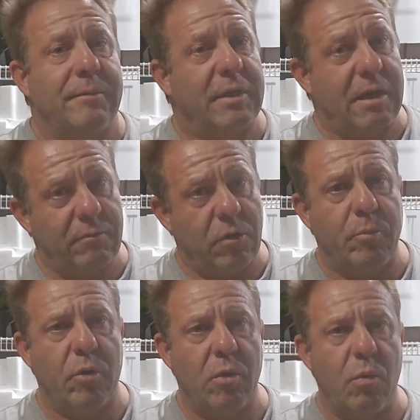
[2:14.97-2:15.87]
The
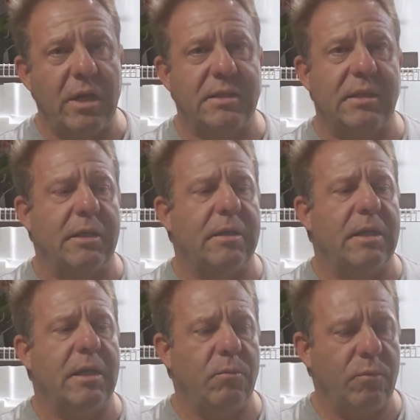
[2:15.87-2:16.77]
Kevlar Pro wasn't,
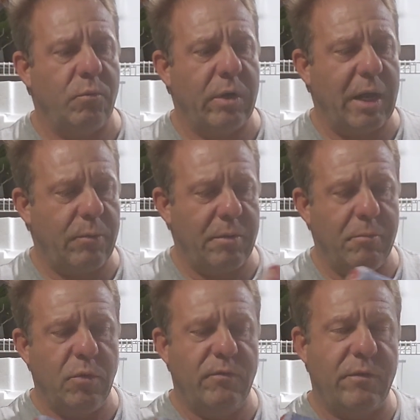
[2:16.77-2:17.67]
and when I
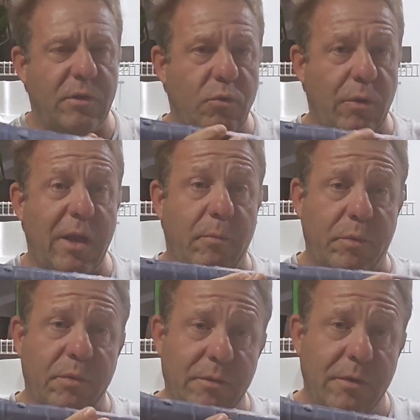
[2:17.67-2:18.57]
removed the
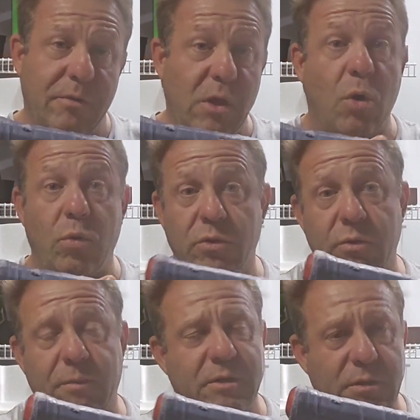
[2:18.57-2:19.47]
grip, the old
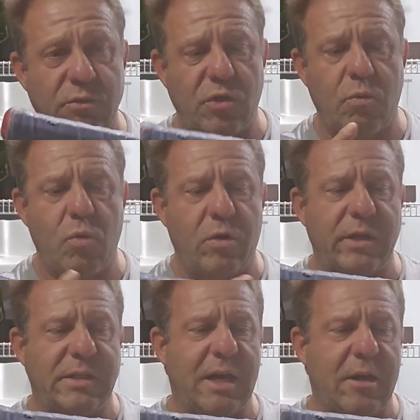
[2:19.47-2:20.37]
grip, because it was all worn
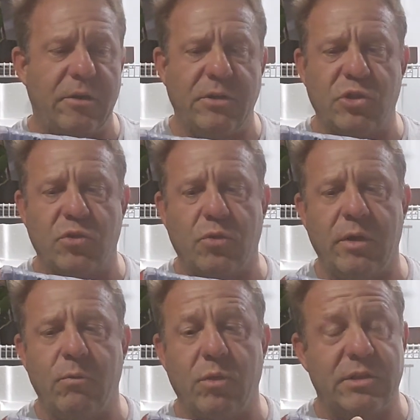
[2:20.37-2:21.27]
and tattered and
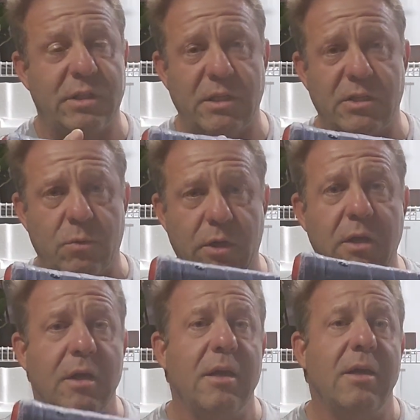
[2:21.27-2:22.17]
destroyed, worse than this
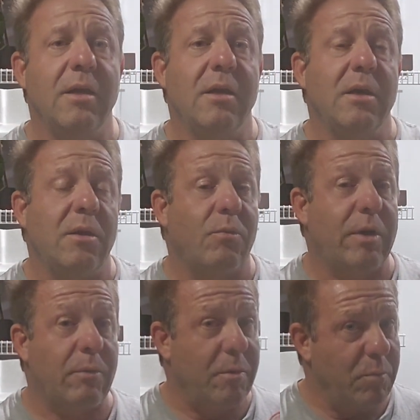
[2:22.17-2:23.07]
one,
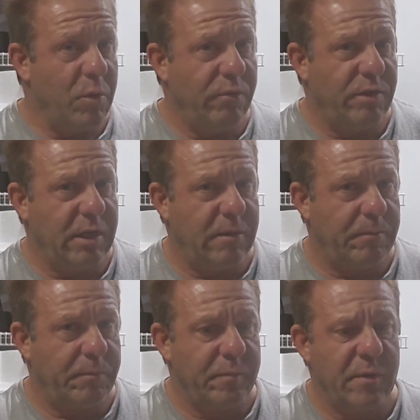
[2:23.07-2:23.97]
when I removed
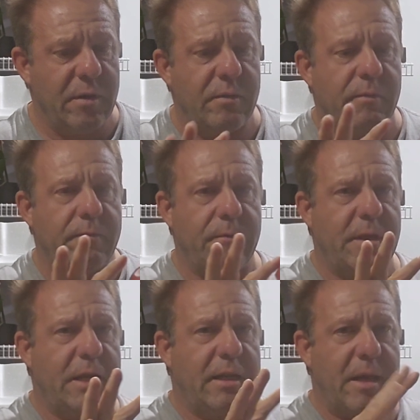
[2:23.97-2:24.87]
it,
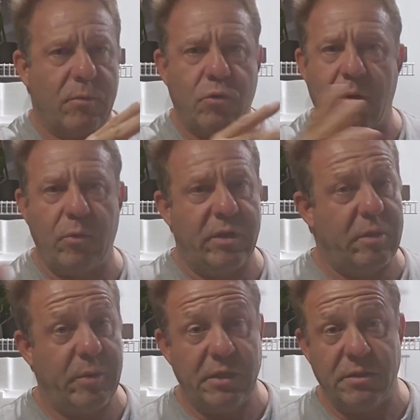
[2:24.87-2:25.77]
the end cap crumbled
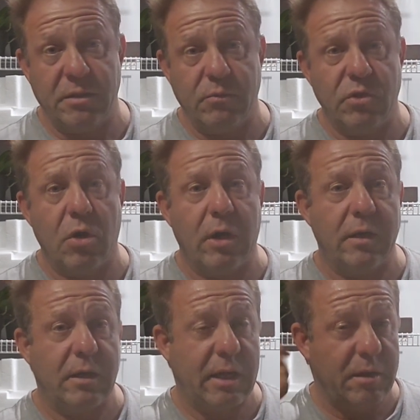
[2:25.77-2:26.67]
into pieces. It was
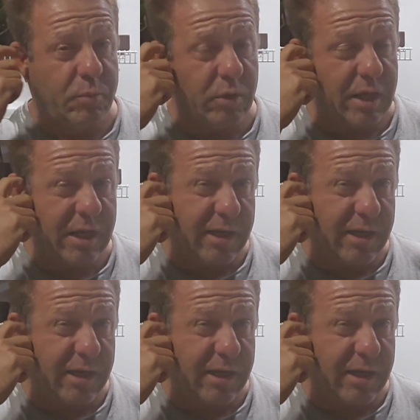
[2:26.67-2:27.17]
gone. I had to put